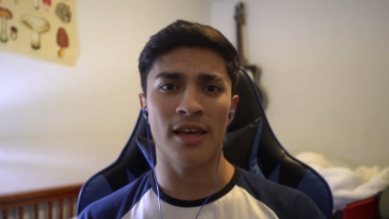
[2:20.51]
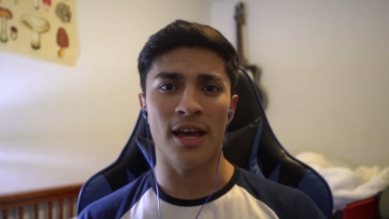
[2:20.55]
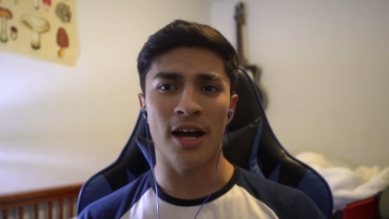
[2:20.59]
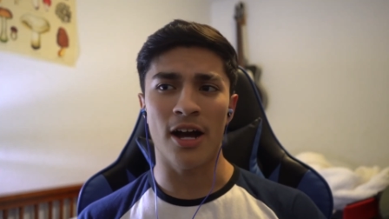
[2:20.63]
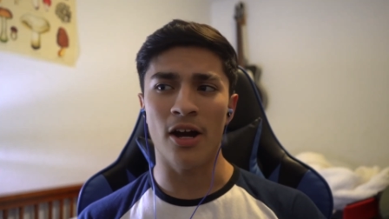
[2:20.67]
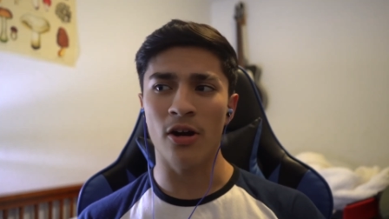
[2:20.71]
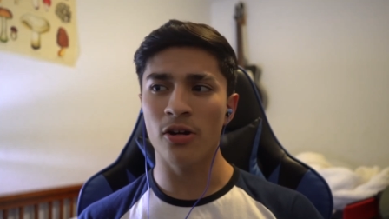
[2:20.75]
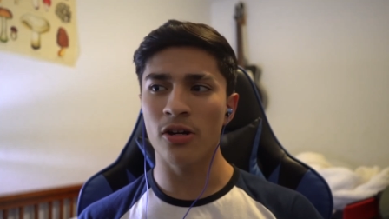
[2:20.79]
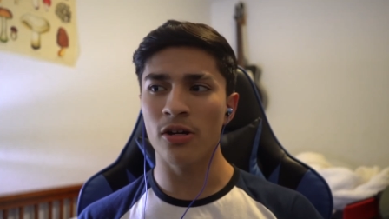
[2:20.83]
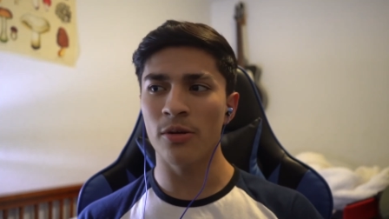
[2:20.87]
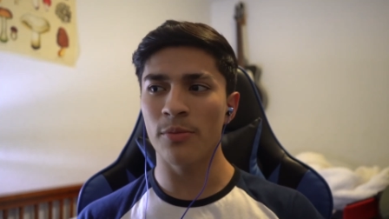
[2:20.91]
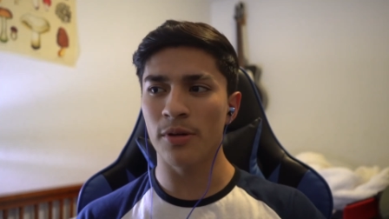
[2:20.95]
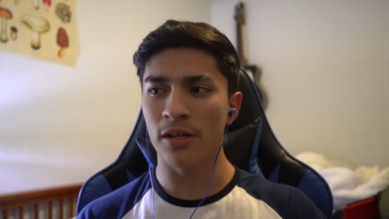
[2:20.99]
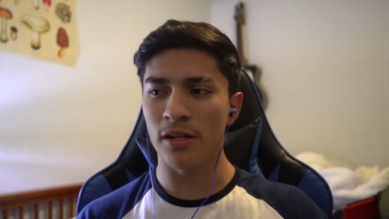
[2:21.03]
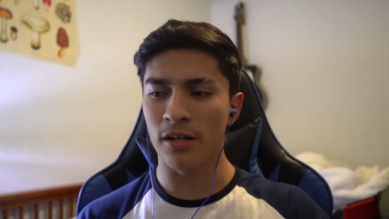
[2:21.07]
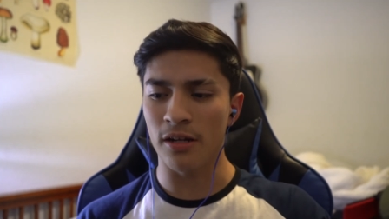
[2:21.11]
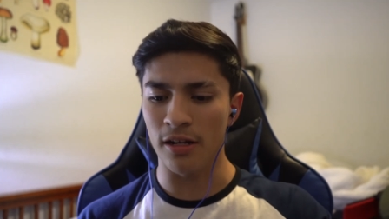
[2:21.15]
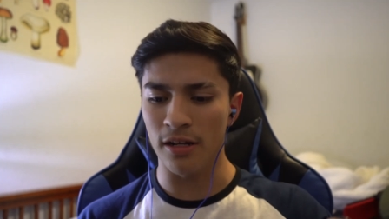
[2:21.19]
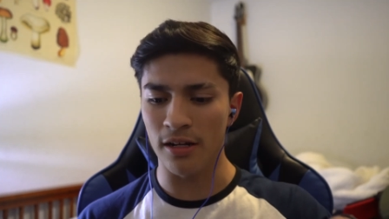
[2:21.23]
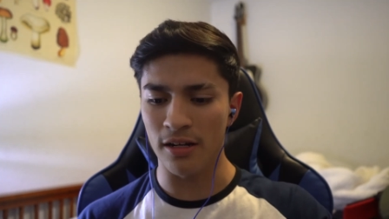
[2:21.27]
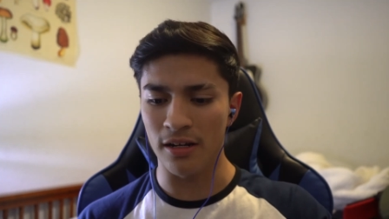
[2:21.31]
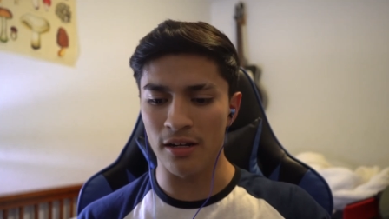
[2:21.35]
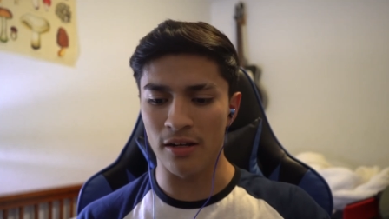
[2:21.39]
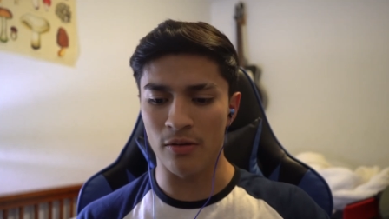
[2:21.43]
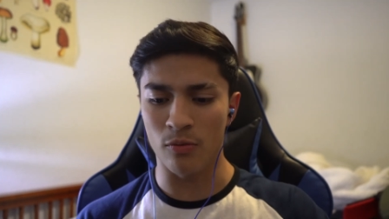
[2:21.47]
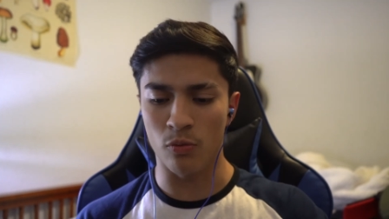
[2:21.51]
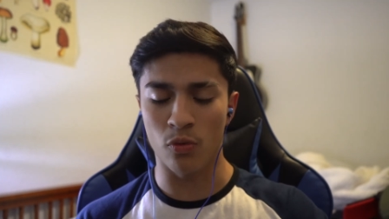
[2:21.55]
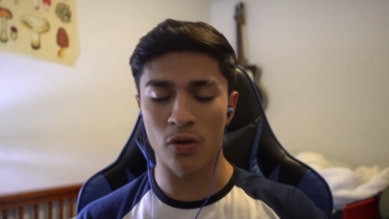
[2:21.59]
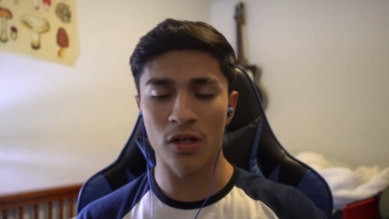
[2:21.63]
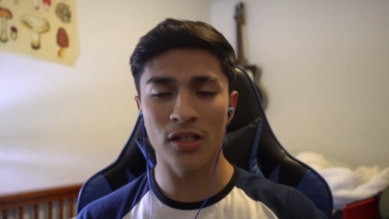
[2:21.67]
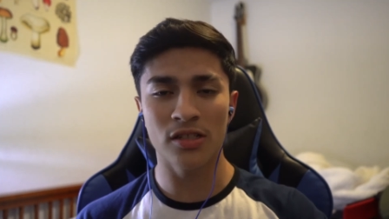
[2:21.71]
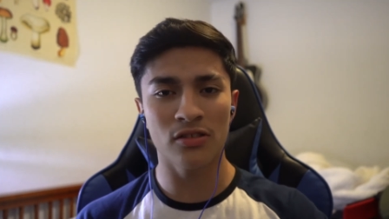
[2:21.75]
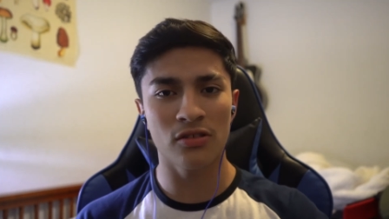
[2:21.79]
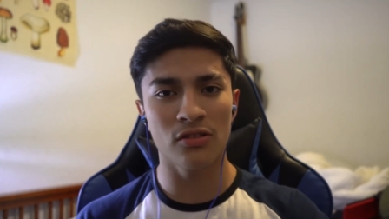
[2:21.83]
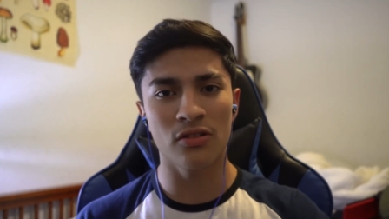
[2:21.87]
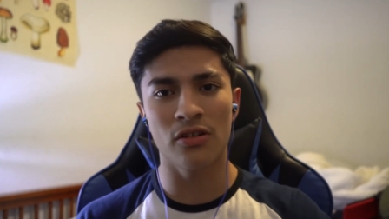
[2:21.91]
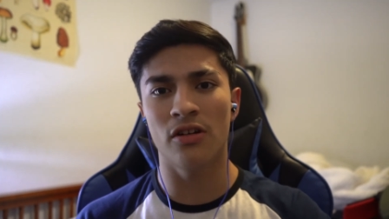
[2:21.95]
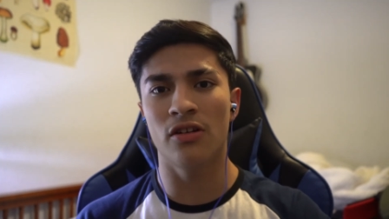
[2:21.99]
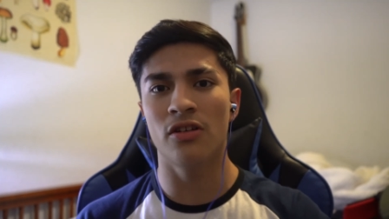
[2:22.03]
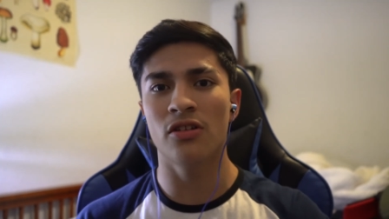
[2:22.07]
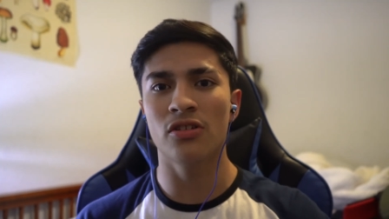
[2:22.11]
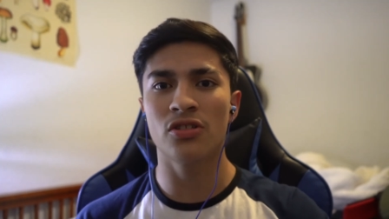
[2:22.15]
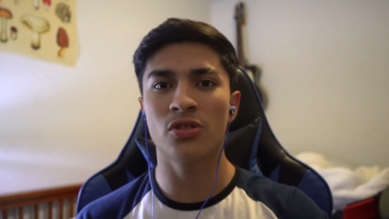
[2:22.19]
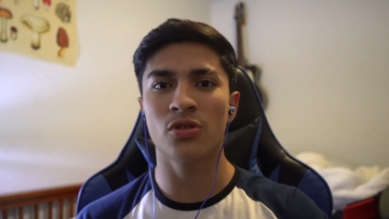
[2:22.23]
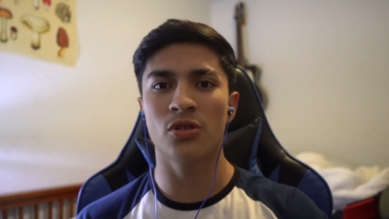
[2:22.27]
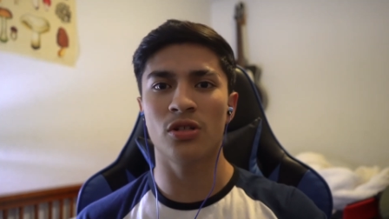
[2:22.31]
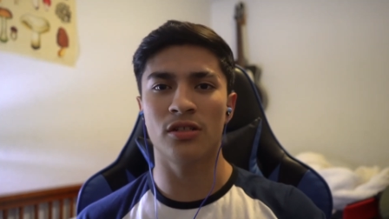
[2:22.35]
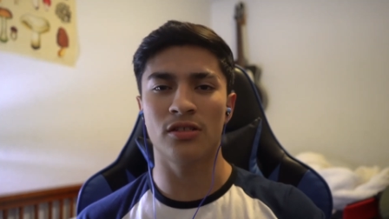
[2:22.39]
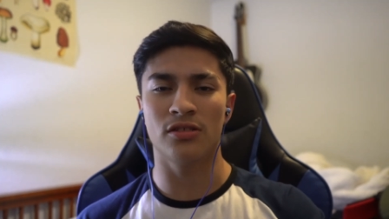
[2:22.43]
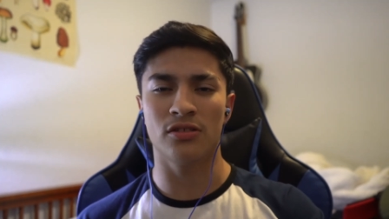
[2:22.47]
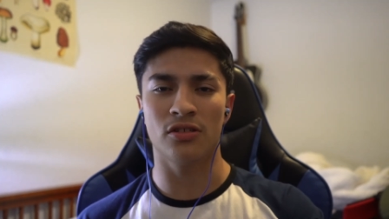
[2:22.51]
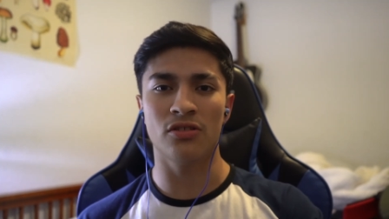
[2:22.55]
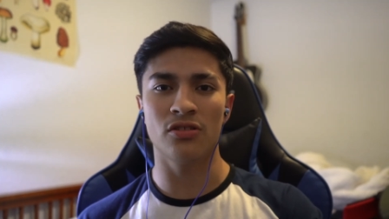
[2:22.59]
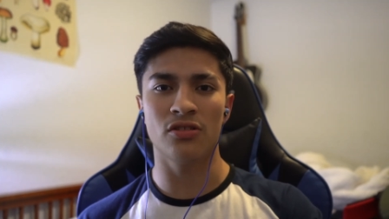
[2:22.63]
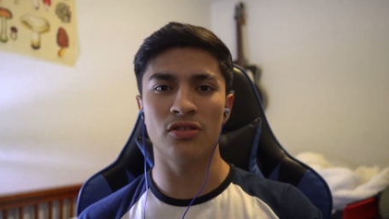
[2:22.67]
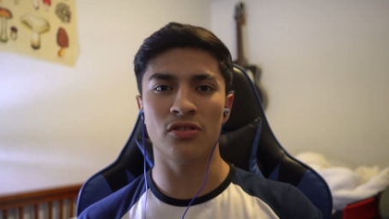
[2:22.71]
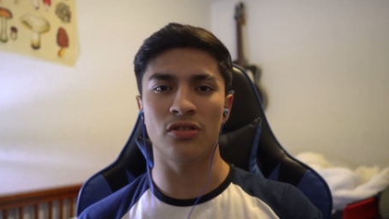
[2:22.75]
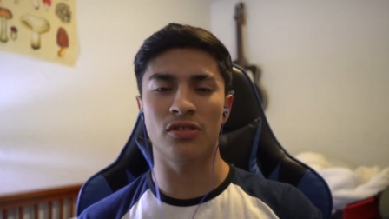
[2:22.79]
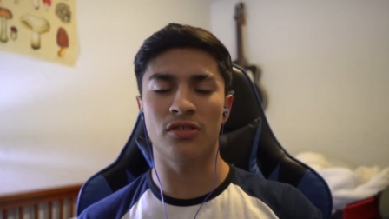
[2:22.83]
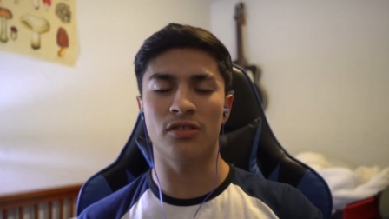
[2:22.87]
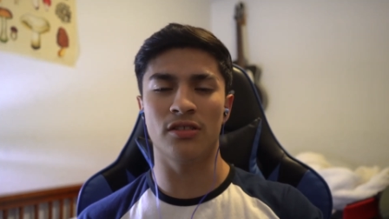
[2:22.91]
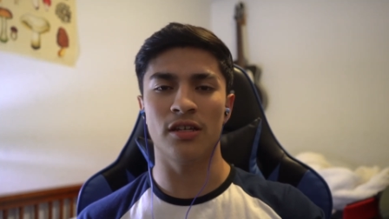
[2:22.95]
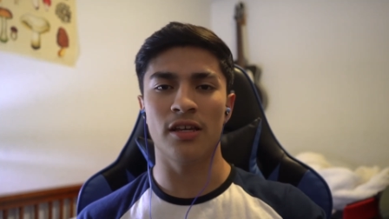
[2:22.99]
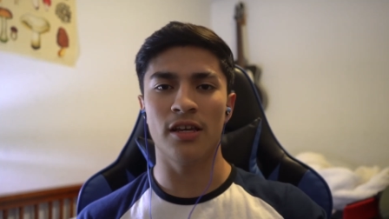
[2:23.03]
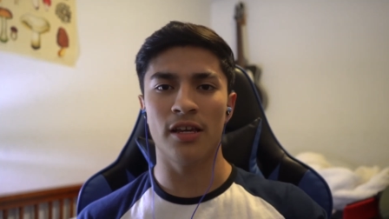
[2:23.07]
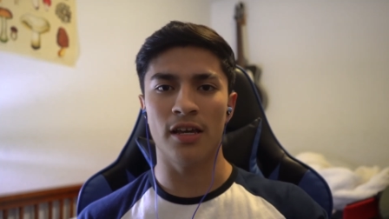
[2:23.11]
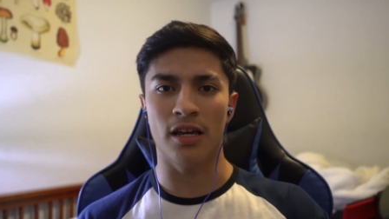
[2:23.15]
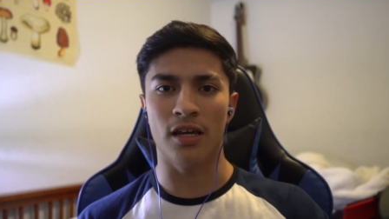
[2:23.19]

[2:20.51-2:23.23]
How come in, in Western industrialized countries